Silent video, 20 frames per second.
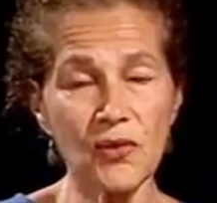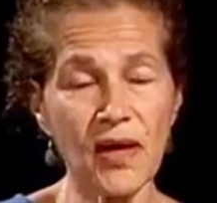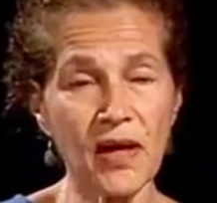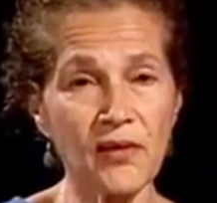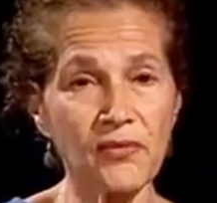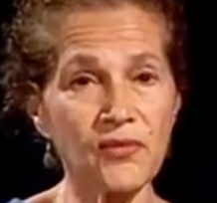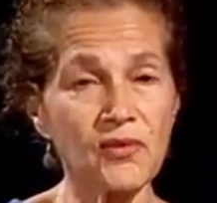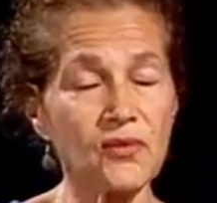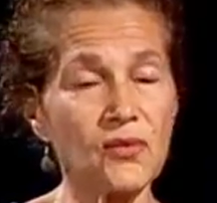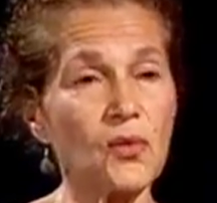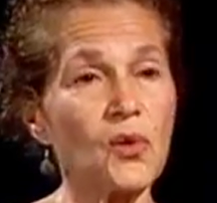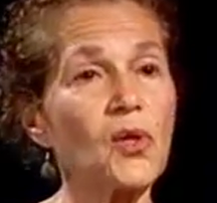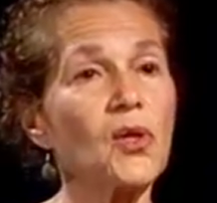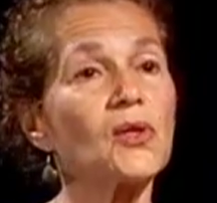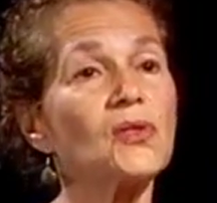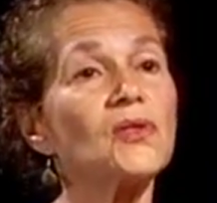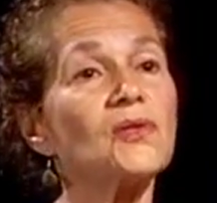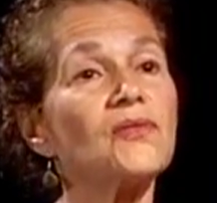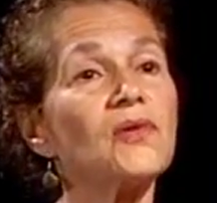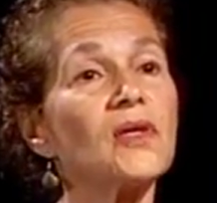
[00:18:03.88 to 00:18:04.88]
you have to
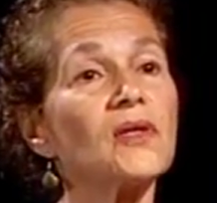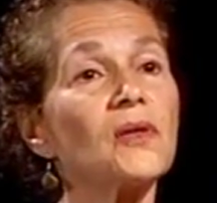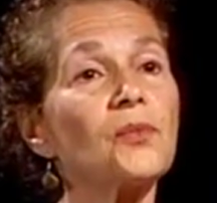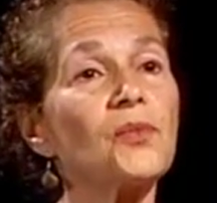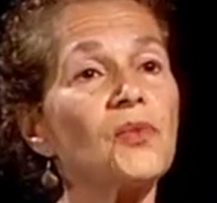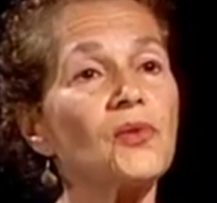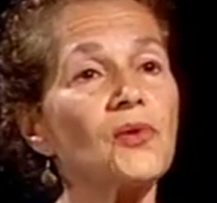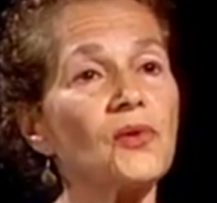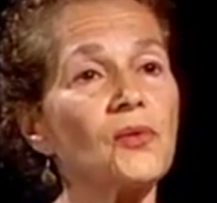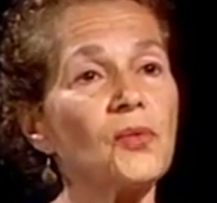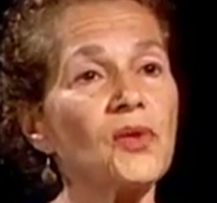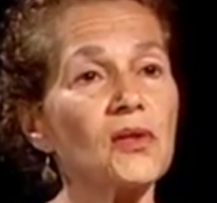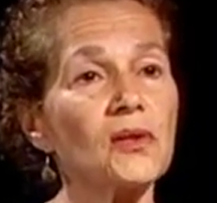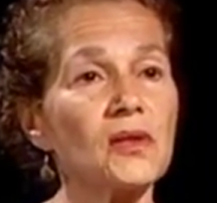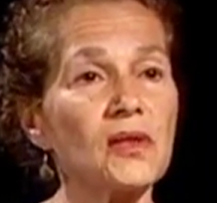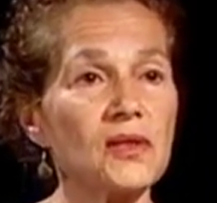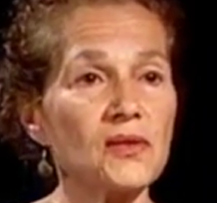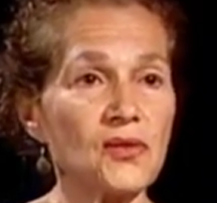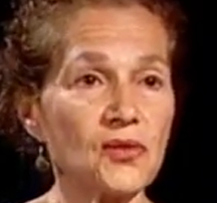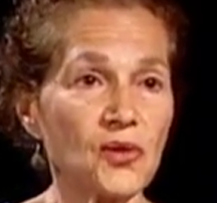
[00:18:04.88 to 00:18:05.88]
develop your
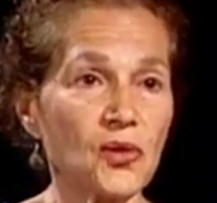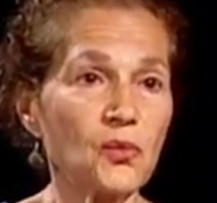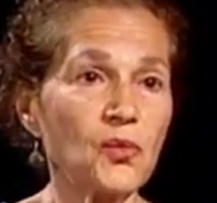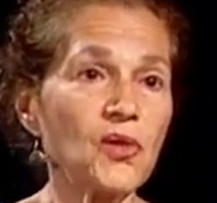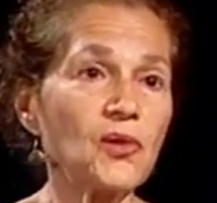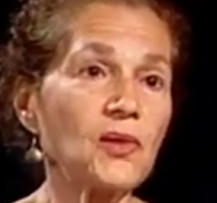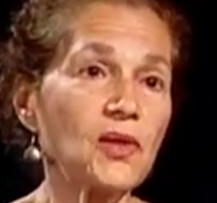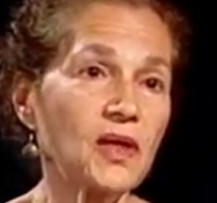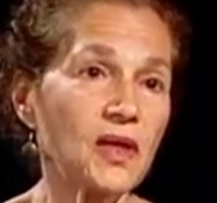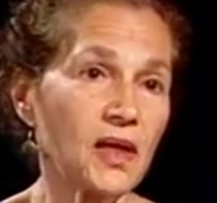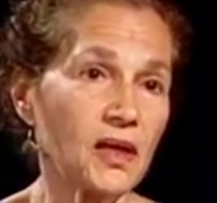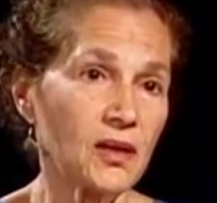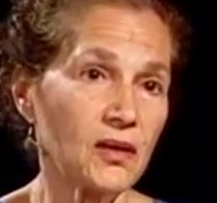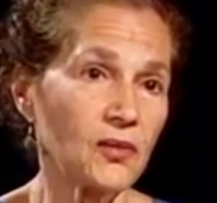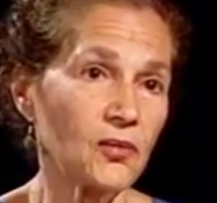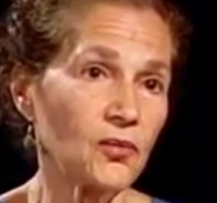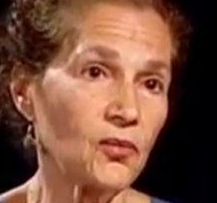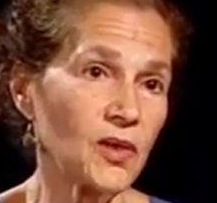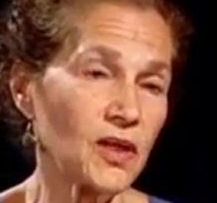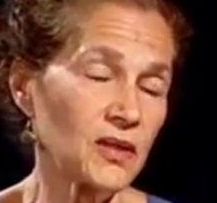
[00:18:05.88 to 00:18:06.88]
ability to communicate
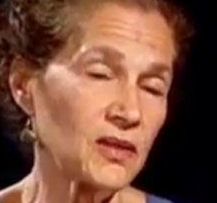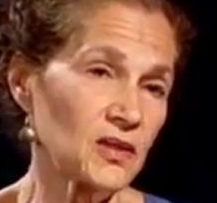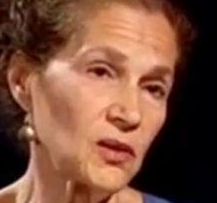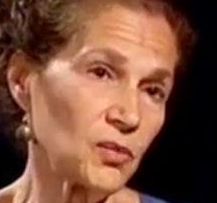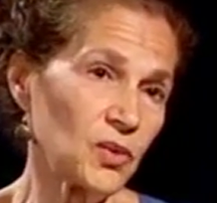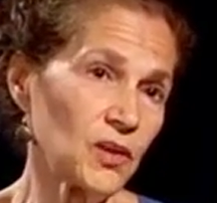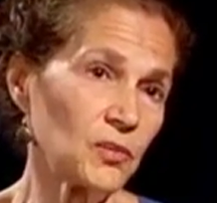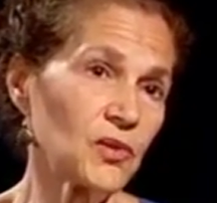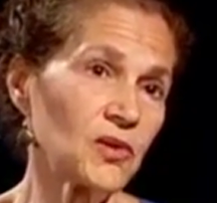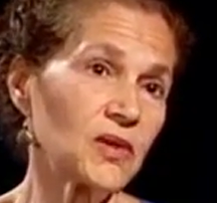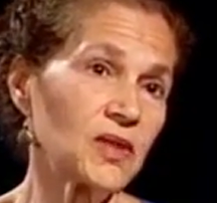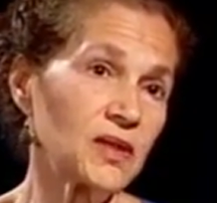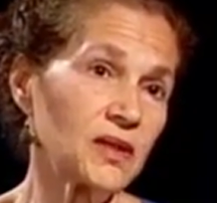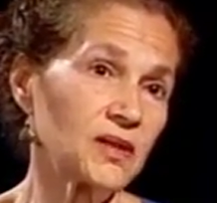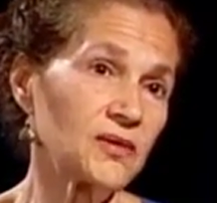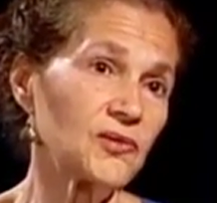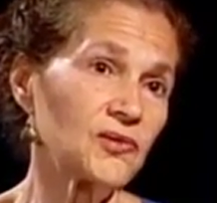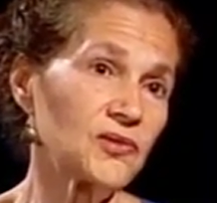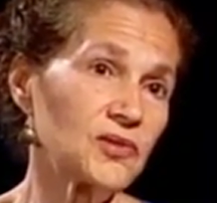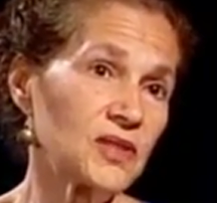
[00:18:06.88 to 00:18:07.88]
in ways that people can
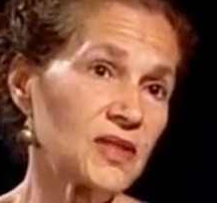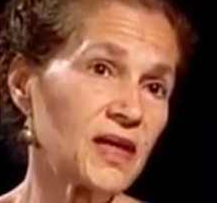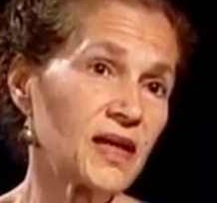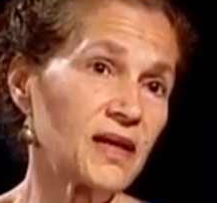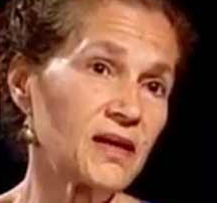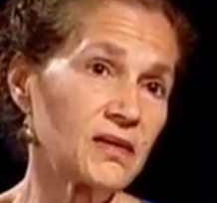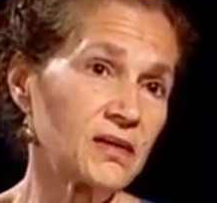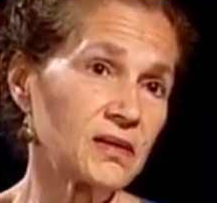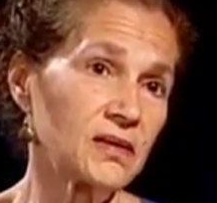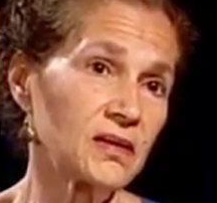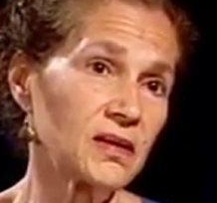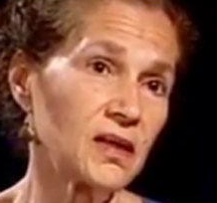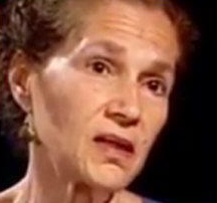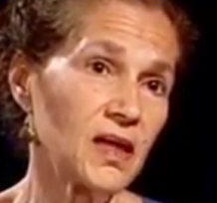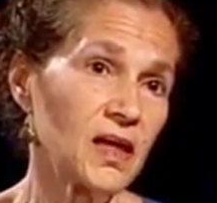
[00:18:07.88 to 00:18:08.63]
understand.